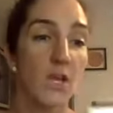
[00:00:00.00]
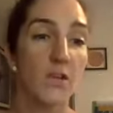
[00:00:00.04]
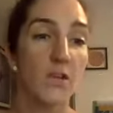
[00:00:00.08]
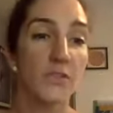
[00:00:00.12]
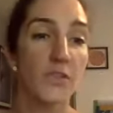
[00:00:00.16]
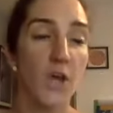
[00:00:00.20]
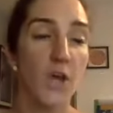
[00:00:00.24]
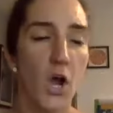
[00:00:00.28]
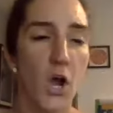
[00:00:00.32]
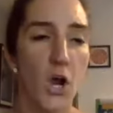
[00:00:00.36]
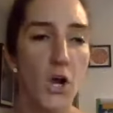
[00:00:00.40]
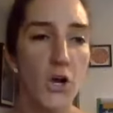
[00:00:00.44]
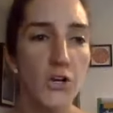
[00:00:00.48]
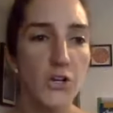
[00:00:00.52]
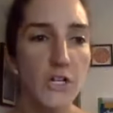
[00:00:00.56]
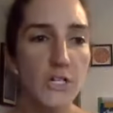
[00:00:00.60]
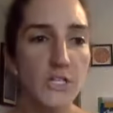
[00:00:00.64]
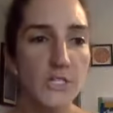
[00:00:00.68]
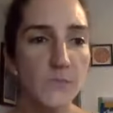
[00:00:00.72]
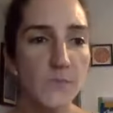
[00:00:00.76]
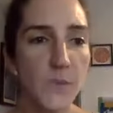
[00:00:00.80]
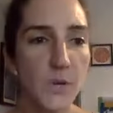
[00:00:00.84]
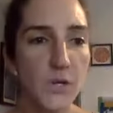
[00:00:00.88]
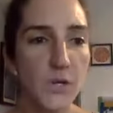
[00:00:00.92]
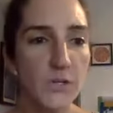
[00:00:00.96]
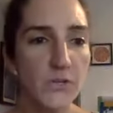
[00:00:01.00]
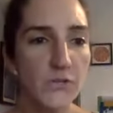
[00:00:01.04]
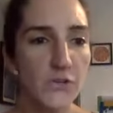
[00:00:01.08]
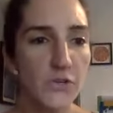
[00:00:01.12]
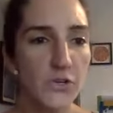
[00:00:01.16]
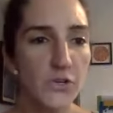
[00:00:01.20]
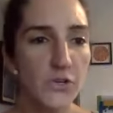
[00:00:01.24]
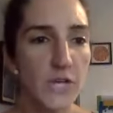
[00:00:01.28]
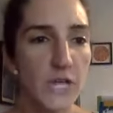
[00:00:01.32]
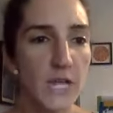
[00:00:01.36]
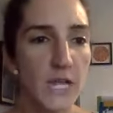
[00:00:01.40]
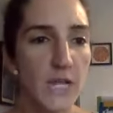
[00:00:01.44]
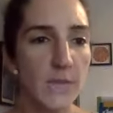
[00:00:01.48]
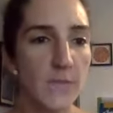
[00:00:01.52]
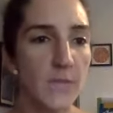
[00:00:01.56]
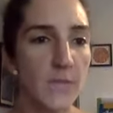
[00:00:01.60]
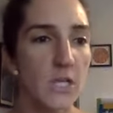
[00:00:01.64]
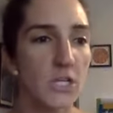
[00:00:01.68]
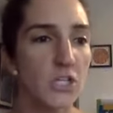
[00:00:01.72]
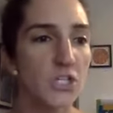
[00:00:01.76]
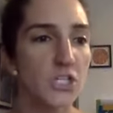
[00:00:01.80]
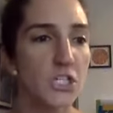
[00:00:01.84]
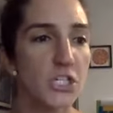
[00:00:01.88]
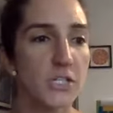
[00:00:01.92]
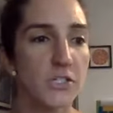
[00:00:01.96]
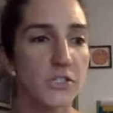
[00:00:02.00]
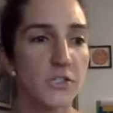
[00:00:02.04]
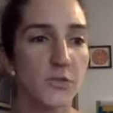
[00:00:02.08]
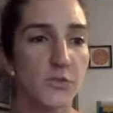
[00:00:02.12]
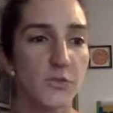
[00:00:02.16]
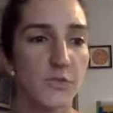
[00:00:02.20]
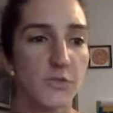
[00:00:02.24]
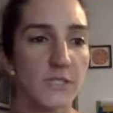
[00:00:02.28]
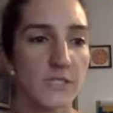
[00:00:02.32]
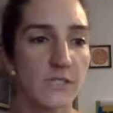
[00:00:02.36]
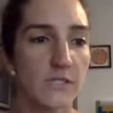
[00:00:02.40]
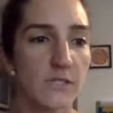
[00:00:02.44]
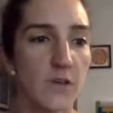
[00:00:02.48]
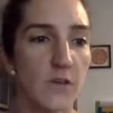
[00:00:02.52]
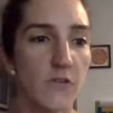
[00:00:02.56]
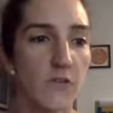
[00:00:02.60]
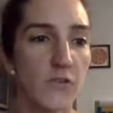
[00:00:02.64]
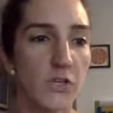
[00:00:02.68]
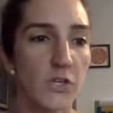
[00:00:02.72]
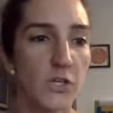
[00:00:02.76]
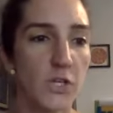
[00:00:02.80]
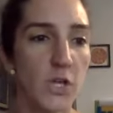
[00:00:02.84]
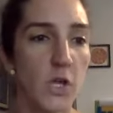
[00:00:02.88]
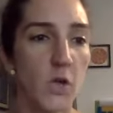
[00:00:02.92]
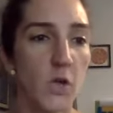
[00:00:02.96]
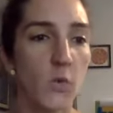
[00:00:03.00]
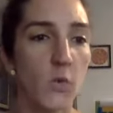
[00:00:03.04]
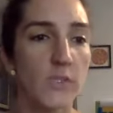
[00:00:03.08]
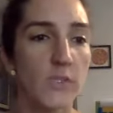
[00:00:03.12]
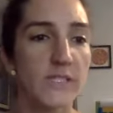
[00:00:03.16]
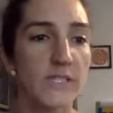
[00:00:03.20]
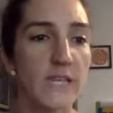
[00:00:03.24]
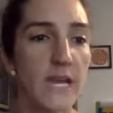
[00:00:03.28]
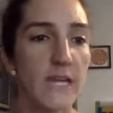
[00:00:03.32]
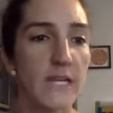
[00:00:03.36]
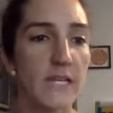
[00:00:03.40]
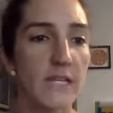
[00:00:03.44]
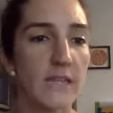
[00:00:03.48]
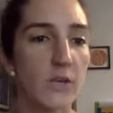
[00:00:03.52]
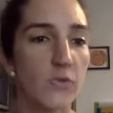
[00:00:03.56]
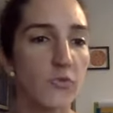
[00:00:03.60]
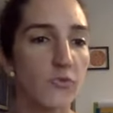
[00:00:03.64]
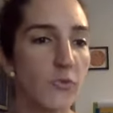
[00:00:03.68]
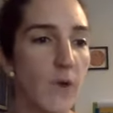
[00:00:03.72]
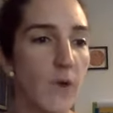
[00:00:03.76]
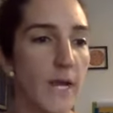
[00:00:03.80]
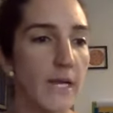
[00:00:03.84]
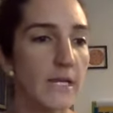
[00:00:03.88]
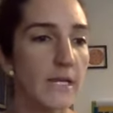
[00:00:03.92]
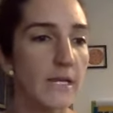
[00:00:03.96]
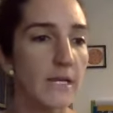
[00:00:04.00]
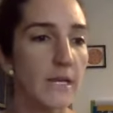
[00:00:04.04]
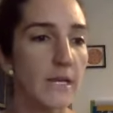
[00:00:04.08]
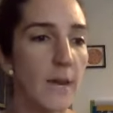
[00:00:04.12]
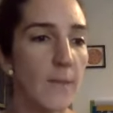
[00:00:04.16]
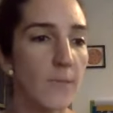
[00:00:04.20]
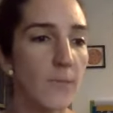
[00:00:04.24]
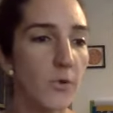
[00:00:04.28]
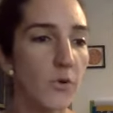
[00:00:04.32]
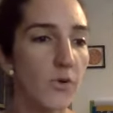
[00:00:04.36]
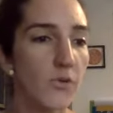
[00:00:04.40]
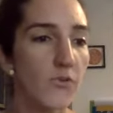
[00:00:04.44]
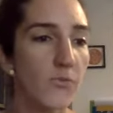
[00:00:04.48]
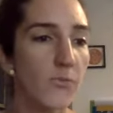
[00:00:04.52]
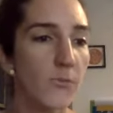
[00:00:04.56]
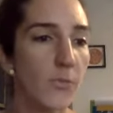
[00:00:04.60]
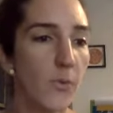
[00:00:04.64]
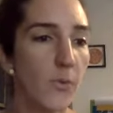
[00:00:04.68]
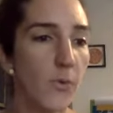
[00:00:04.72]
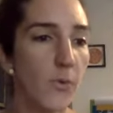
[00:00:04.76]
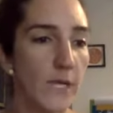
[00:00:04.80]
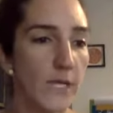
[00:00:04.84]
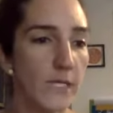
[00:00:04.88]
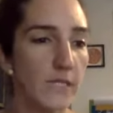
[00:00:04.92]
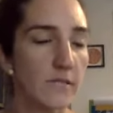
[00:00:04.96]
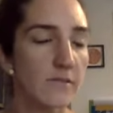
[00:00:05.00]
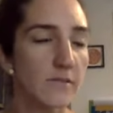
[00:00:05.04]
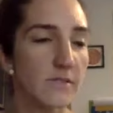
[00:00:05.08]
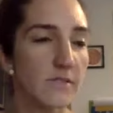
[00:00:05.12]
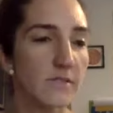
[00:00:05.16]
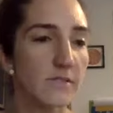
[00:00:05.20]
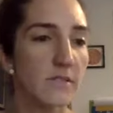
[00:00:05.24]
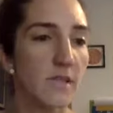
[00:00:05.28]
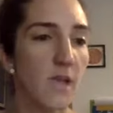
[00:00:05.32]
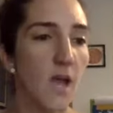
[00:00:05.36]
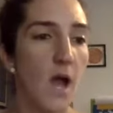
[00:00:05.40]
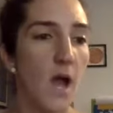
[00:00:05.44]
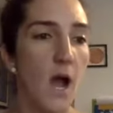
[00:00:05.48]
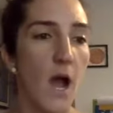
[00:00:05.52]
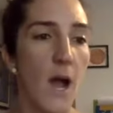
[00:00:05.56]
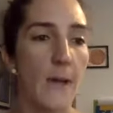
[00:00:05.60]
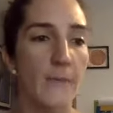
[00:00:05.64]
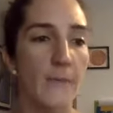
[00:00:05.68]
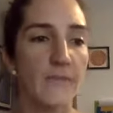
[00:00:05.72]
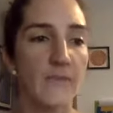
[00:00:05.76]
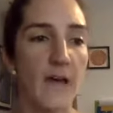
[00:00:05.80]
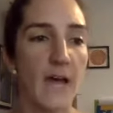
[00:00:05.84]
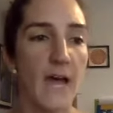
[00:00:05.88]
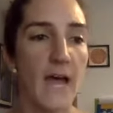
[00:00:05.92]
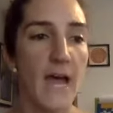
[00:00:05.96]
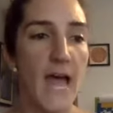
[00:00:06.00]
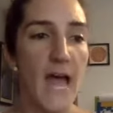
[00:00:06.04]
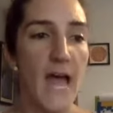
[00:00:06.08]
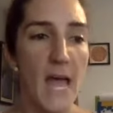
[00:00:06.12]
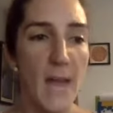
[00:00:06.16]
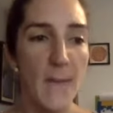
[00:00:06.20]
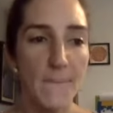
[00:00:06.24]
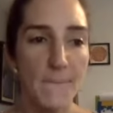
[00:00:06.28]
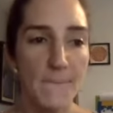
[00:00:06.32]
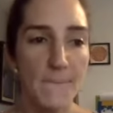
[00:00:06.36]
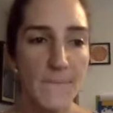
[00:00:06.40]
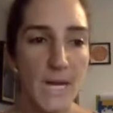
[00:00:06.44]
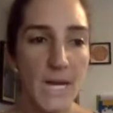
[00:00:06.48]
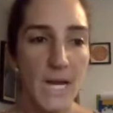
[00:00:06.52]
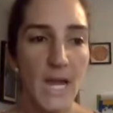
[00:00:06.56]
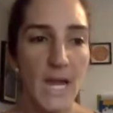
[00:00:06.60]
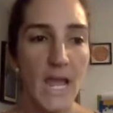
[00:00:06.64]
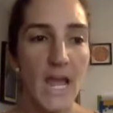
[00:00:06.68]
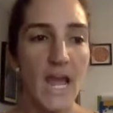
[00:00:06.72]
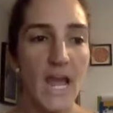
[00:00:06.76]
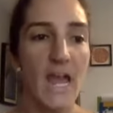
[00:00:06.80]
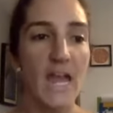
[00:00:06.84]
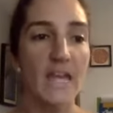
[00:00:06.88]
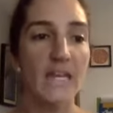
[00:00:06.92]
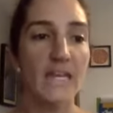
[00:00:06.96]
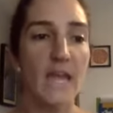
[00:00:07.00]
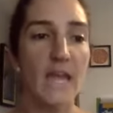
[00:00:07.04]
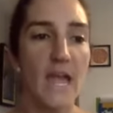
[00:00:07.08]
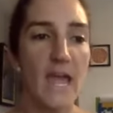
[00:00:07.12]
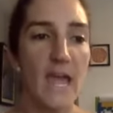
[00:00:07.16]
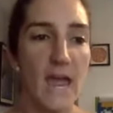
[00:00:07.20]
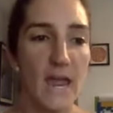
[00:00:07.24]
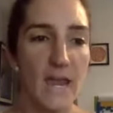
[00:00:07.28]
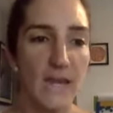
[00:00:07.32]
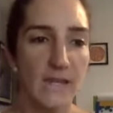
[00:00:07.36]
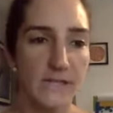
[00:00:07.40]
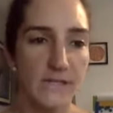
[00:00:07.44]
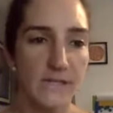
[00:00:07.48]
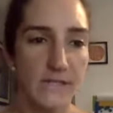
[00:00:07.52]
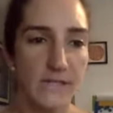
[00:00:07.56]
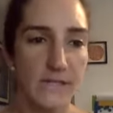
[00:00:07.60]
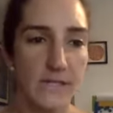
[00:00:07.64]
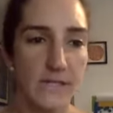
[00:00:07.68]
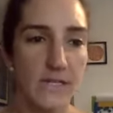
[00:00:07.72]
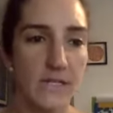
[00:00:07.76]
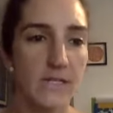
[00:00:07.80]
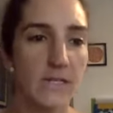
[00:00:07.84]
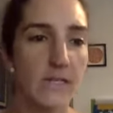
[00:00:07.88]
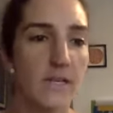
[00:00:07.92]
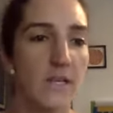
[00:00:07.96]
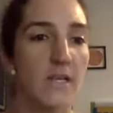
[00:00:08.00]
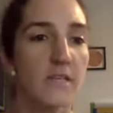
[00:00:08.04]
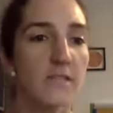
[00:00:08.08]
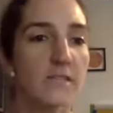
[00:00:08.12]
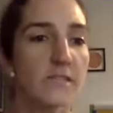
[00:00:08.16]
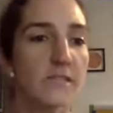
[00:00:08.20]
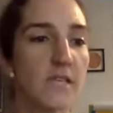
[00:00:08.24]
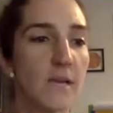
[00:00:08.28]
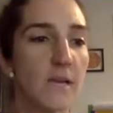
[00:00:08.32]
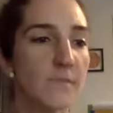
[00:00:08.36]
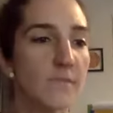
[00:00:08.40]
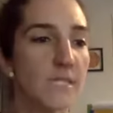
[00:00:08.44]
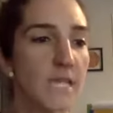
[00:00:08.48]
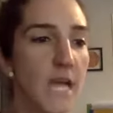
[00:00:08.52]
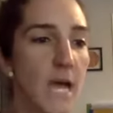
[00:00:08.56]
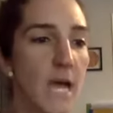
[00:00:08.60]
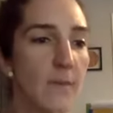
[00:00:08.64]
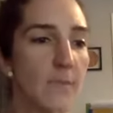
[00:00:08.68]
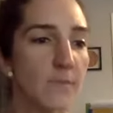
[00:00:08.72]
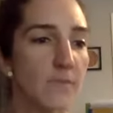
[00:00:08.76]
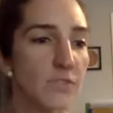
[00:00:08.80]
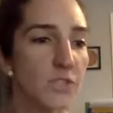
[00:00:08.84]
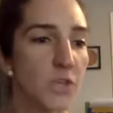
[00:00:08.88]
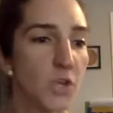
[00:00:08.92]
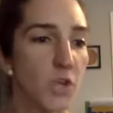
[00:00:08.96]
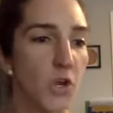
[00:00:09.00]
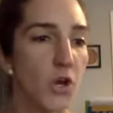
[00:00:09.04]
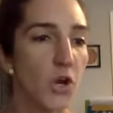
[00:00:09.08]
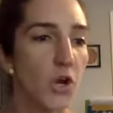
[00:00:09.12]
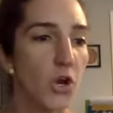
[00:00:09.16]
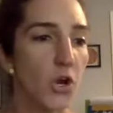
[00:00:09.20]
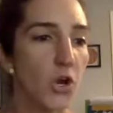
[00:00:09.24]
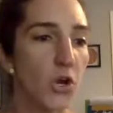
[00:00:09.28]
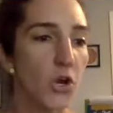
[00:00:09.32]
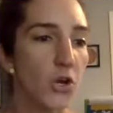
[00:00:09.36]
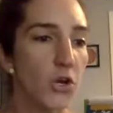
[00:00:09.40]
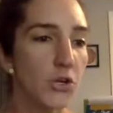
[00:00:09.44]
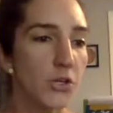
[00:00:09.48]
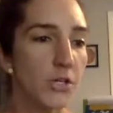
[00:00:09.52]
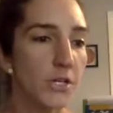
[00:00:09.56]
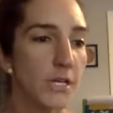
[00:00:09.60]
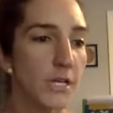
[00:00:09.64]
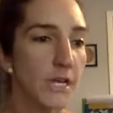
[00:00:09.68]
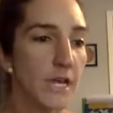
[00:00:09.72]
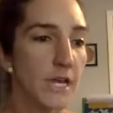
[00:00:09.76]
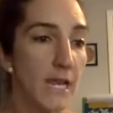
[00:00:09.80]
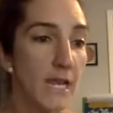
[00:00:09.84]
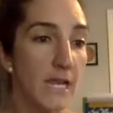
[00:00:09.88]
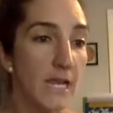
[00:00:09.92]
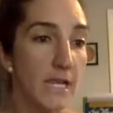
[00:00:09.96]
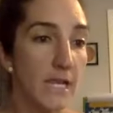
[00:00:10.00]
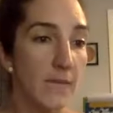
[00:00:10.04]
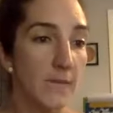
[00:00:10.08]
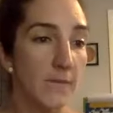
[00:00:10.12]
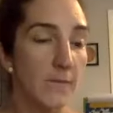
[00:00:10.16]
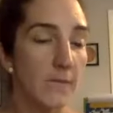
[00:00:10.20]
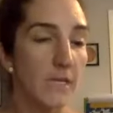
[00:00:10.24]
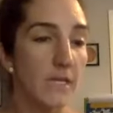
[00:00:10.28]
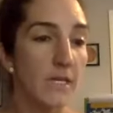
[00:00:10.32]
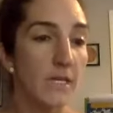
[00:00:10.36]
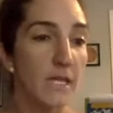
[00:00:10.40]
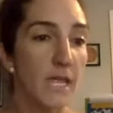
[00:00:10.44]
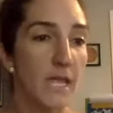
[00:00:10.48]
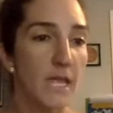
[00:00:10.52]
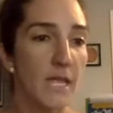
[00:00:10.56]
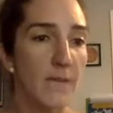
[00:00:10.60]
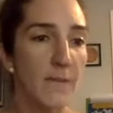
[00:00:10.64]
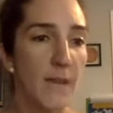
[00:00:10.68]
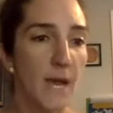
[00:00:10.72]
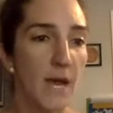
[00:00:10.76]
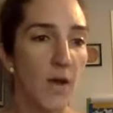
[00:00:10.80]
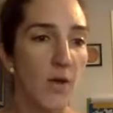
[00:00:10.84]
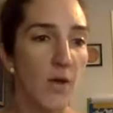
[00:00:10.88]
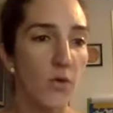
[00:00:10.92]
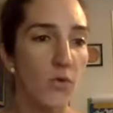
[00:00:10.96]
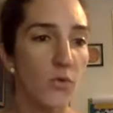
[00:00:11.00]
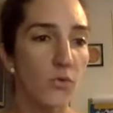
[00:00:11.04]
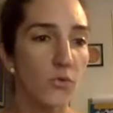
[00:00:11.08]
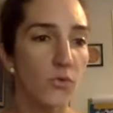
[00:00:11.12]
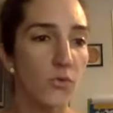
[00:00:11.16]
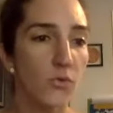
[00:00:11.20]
The hardest part of her name, she soon discovered, was getting the right number of points on the M and N. Sometimes her name came out